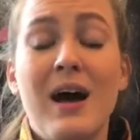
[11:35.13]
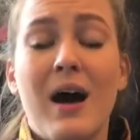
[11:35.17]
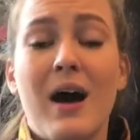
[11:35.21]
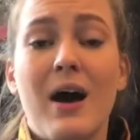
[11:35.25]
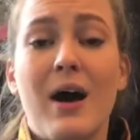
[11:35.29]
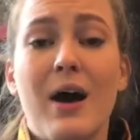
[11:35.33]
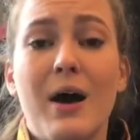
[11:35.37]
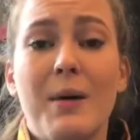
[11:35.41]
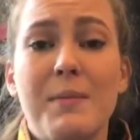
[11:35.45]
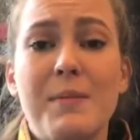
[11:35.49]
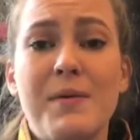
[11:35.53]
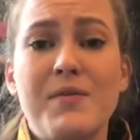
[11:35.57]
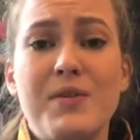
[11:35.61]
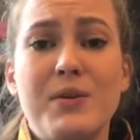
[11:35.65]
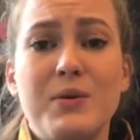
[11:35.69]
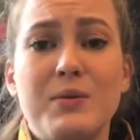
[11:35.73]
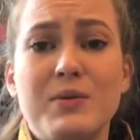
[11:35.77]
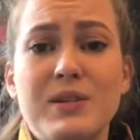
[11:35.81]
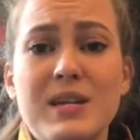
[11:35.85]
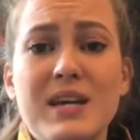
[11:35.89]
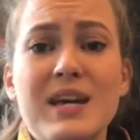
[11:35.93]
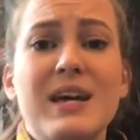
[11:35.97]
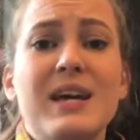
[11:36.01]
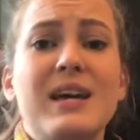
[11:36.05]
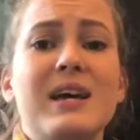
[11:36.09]
Um, if you
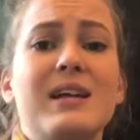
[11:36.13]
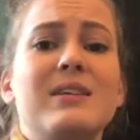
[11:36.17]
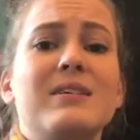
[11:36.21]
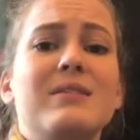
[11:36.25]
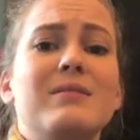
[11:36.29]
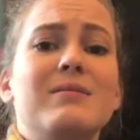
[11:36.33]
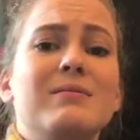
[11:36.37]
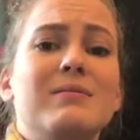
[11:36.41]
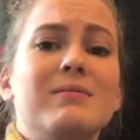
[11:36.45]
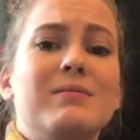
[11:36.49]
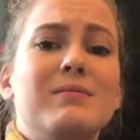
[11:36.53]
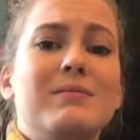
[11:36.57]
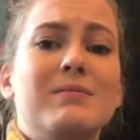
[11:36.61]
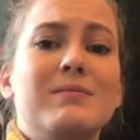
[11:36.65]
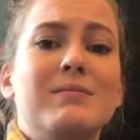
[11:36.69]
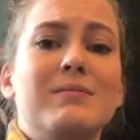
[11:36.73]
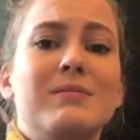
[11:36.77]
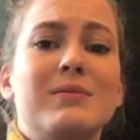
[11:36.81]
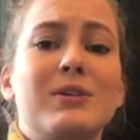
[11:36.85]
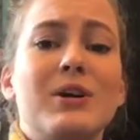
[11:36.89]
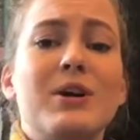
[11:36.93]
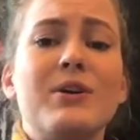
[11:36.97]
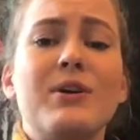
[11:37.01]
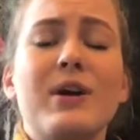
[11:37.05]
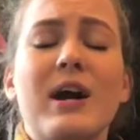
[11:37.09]
did,
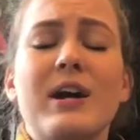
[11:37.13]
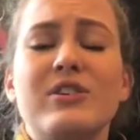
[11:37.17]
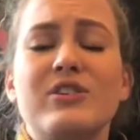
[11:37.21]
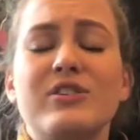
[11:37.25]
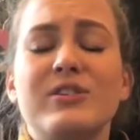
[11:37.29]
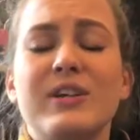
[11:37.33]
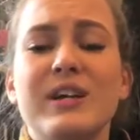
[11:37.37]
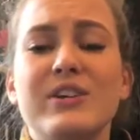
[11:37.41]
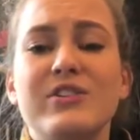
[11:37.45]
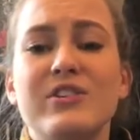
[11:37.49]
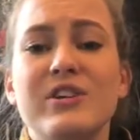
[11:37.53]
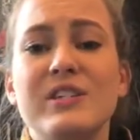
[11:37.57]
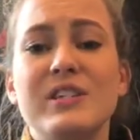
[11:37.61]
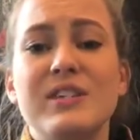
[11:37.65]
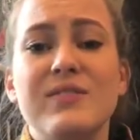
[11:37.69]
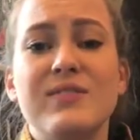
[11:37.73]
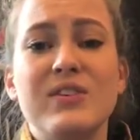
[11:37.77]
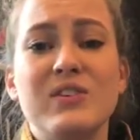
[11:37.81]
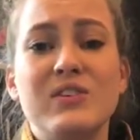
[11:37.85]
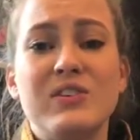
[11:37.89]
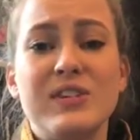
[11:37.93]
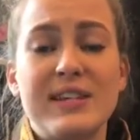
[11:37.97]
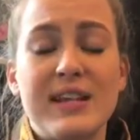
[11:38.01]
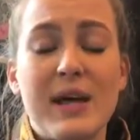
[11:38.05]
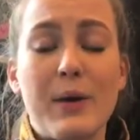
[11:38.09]
congratulations. If
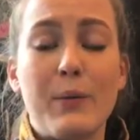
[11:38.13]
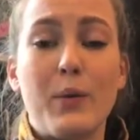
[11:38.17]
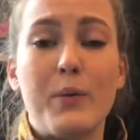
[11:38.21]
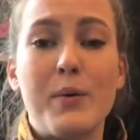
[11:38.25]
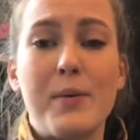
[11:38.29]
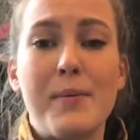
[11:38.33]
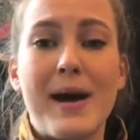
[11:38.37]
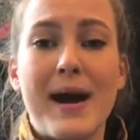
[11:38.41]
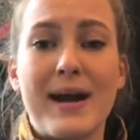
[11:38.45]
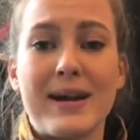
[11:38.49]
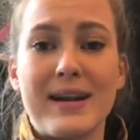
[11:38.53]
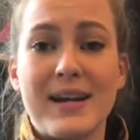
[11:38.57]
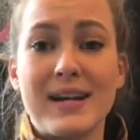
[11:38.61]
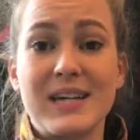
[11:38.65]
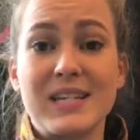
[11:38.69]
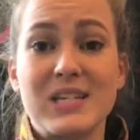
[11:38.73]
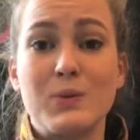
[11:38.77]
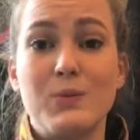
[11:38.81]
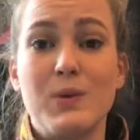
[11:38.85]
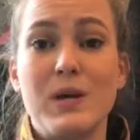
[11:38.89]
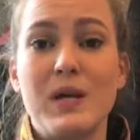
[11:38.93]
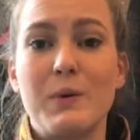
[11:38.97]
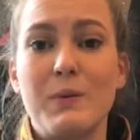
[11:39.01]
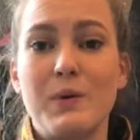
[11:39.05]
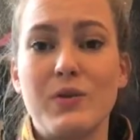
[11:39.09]
you didn't, we'll be back
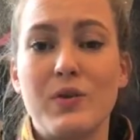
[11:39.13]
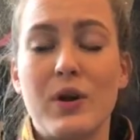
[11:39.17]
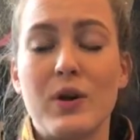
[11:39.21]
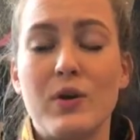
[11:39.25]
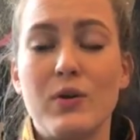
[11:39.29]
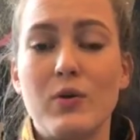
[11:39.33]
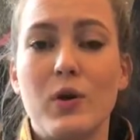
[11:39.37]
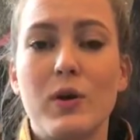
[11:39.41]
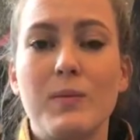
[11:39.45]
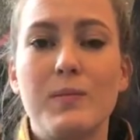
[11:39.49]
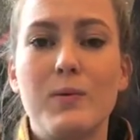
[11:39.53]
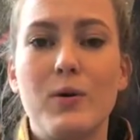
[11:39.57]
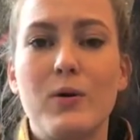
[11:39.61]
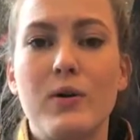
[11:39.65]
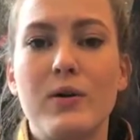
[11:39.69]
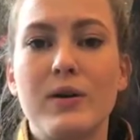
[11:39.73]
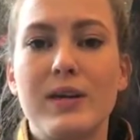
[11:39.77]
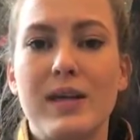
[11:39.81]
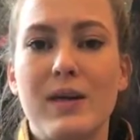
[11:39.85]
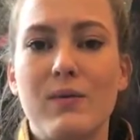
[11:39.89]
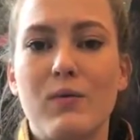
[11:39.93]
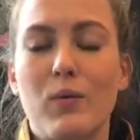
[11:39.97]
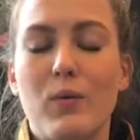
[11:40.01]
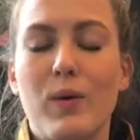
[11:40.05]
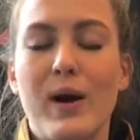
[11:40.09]
next week with our normal
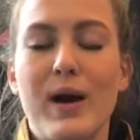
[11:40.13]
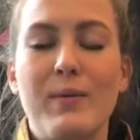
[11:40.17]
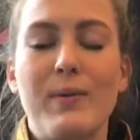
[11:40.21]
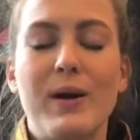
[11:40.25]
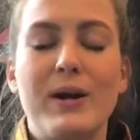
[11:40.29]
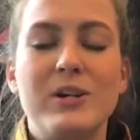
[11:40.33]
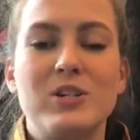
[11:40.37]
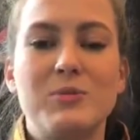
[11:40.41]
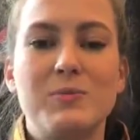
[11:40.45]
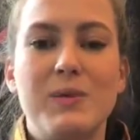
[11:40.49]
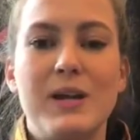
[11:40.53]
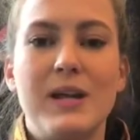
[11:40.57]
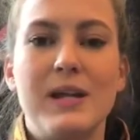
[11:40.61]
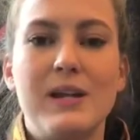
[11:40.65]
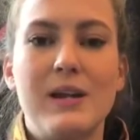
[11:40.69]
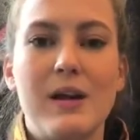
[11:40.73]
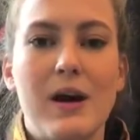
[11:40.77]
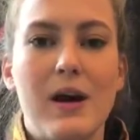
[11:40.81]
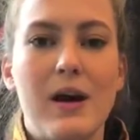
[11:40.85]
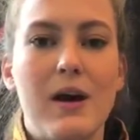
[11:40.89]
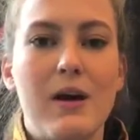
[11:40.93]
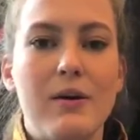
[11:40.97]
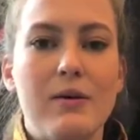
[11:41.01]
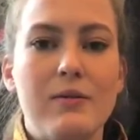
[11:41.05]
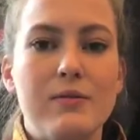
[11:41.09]
giveaway regimen
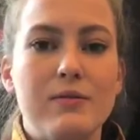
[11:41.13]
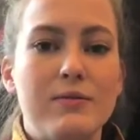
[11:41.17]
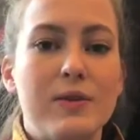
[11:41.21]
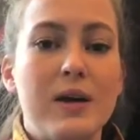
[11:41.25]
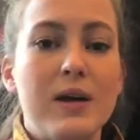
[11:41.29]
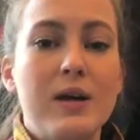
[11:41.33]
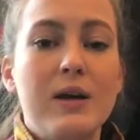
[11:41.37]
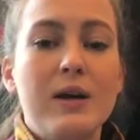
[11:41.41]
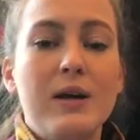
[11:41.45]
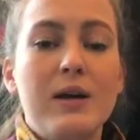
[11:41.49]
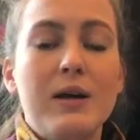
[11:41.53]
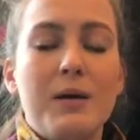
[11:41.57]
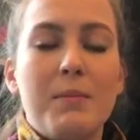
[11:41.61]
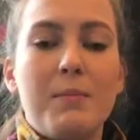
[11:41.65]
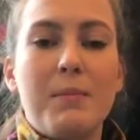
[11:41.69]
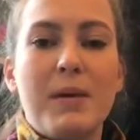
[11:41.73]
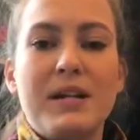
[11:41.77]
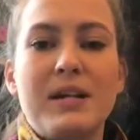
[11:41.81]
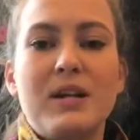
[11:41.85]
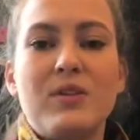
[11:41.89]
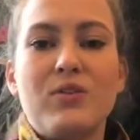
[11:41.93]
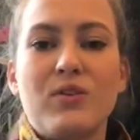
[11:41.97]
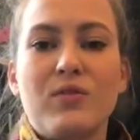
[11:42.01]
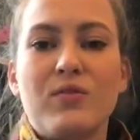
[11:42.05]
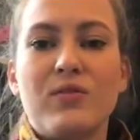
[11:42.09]
of
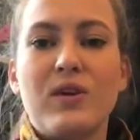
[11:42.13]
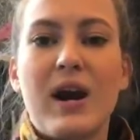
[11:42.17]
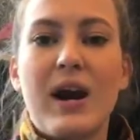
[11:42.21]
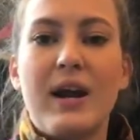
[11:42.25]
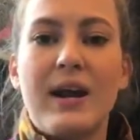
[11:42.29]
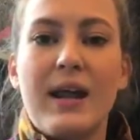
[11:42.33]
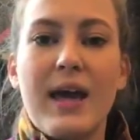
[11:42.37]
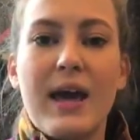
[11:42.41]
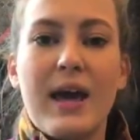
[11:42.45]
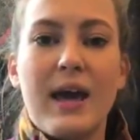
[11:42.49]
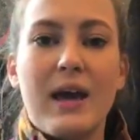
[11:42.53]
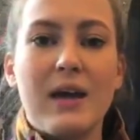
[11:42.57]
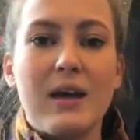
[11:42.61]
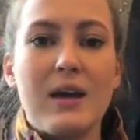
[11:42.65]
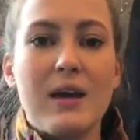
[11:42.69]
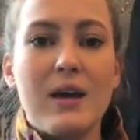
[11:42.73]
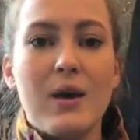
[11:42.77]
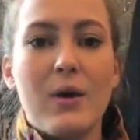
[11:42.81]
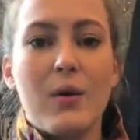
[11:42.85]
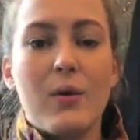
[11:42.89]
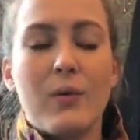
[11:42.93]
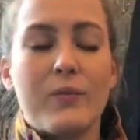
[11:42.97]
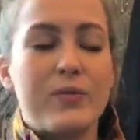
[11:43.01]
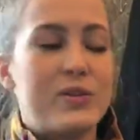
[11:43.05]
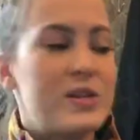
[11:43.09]
Monday through Friday,
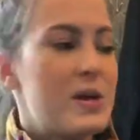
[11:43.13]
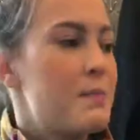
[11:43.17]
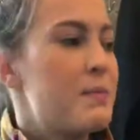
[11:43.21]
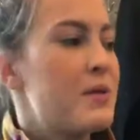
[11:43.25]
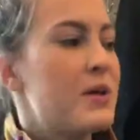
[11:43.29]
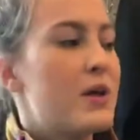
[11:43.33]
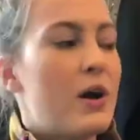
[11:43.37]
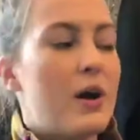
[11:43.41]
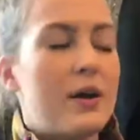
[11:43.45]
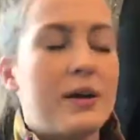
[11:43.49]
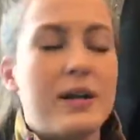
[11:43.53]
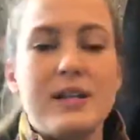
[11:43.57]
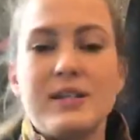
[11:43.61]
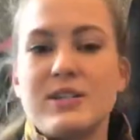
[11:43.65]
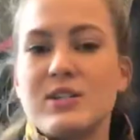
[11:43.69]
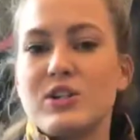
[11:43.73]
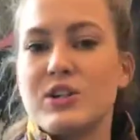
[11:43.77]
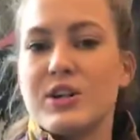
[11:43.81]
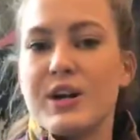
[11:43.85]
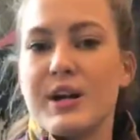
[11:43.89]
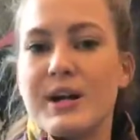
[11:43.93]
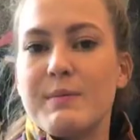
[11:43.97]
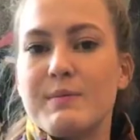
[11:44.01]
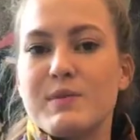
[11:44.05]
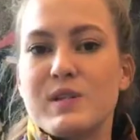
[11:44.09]
something on
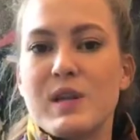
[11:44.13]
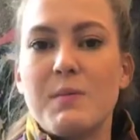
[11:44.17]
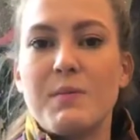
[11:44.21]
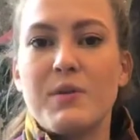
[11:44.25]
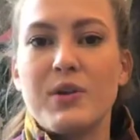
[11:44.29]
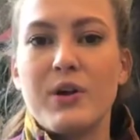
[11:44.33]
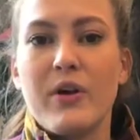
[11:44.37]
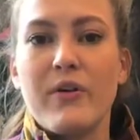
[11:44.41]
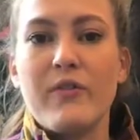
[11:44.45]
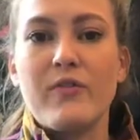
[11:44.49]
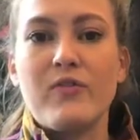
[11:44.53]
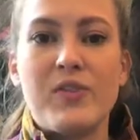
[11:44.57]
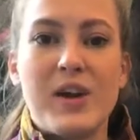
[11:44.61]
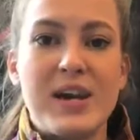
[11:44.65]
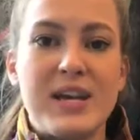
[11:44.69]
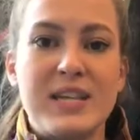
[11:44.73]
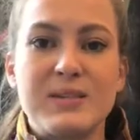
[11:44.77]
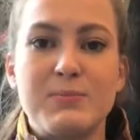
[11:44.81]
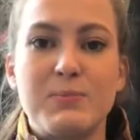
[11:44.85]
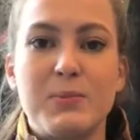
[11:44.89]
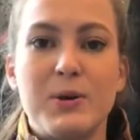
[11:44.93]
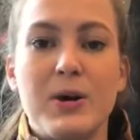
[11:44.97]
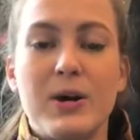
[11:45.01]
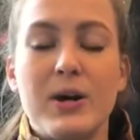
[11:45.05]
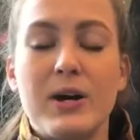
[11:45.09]
Instagram, something on
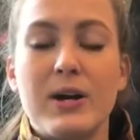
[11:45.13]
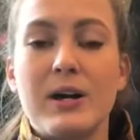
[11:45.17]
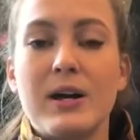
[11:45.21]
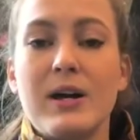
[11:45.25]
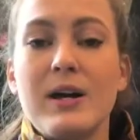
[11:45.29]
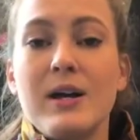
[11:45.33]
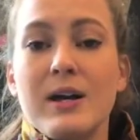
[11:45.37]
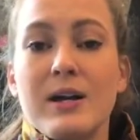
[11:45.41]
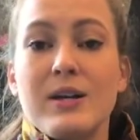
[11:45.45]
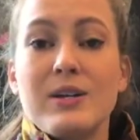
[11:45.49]
Facebook.